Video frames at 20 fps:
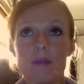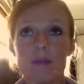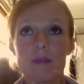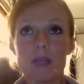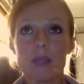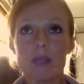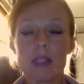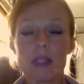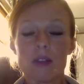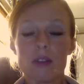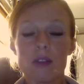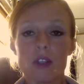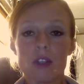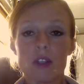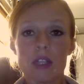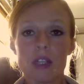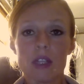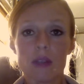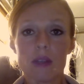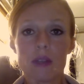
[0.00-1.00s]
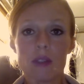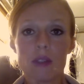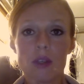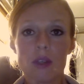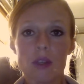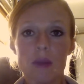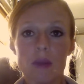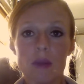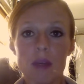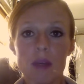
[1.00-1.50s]
like learn how to
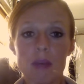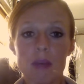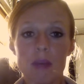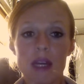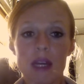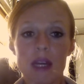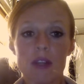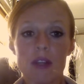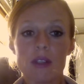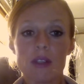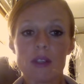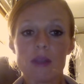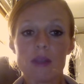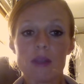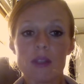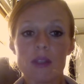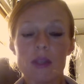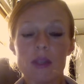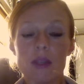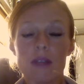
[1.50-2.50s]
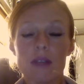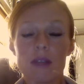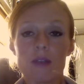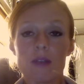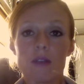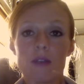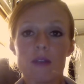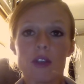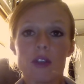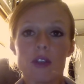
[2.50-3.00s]
sew and make patterns, I was doing that
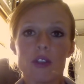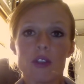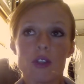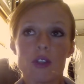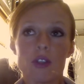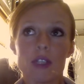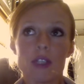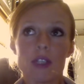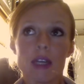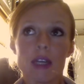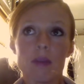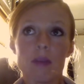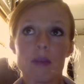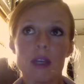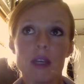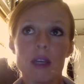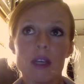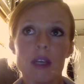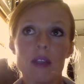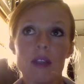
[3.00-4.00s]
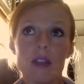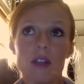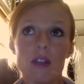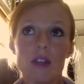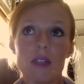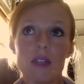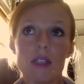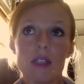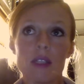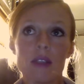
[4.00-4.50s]
for a very short time. And all
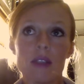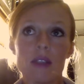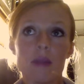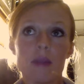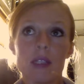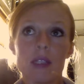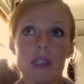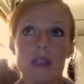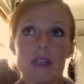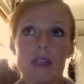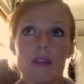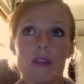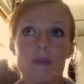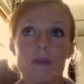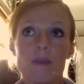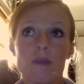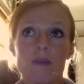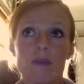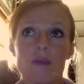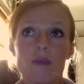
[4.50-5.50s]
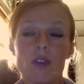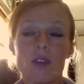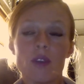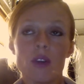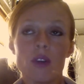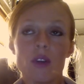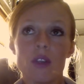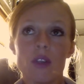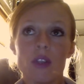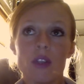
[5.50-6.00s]
of a sudden someone said,
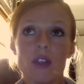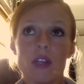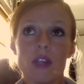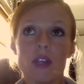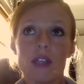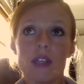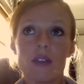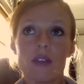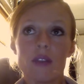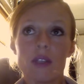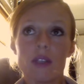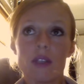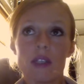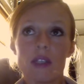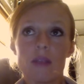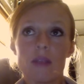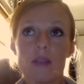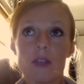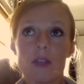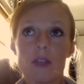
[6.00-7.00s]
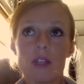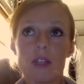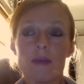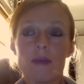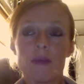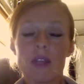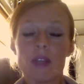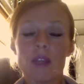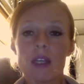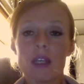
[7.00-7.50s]
no, you can't do that
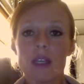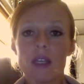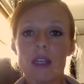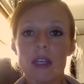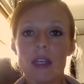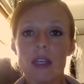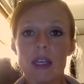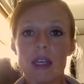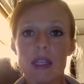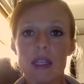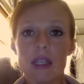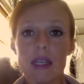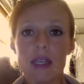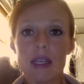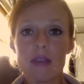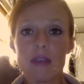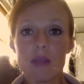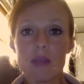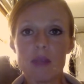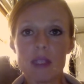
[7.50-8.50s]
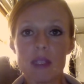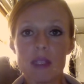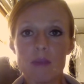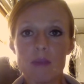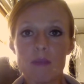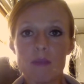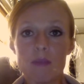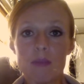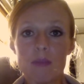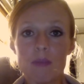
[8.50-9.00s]
anymore. And they gave me these
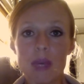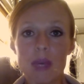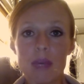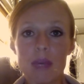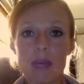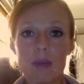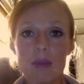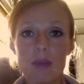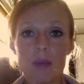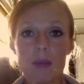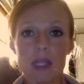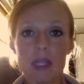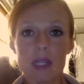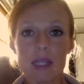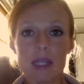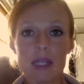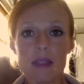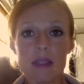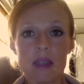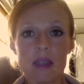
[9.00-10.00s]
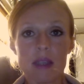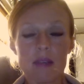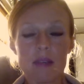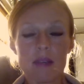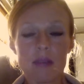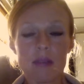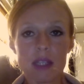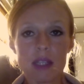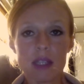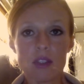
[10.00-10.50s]
paper plates,
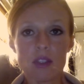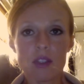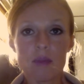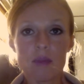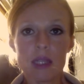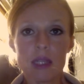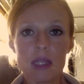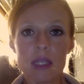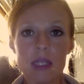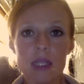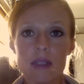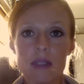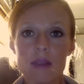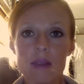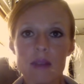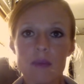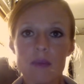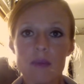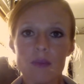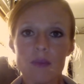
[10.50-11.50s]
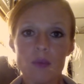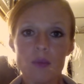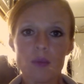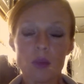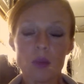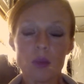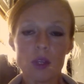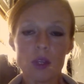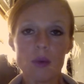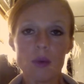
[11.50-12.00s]
like fashion plates,
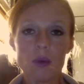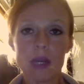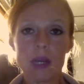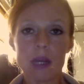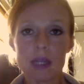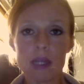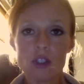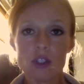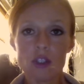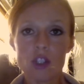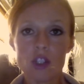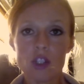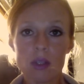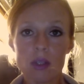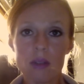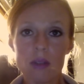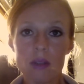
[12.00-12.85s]
where you etch,